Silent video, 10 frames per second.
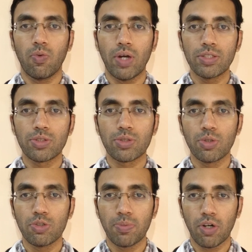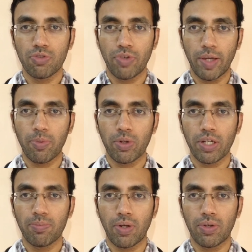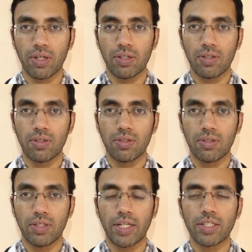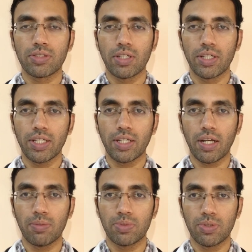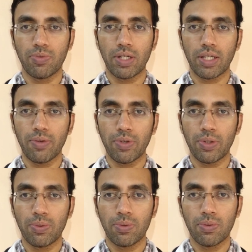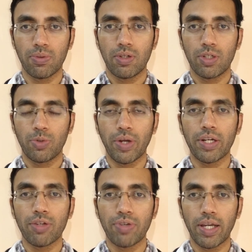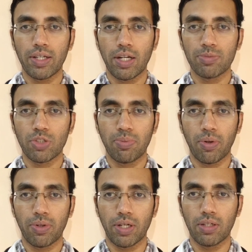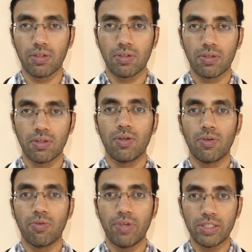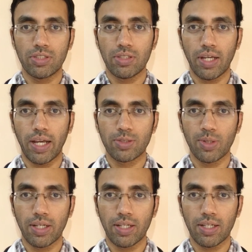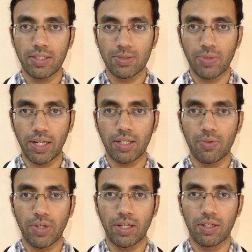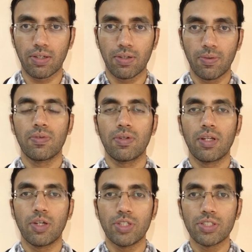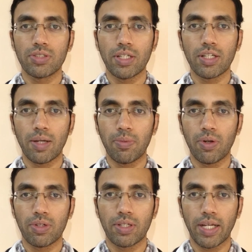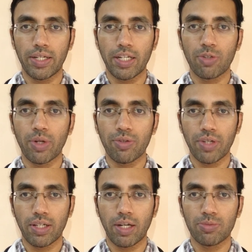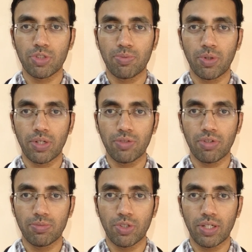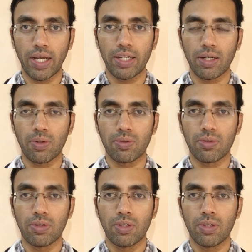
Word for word: One scoop of whey protein powder, that is 30 grams, will give you 25 grams of protein, which actually is very convenient. Now just think about getting 25 grams of protein from your diet alone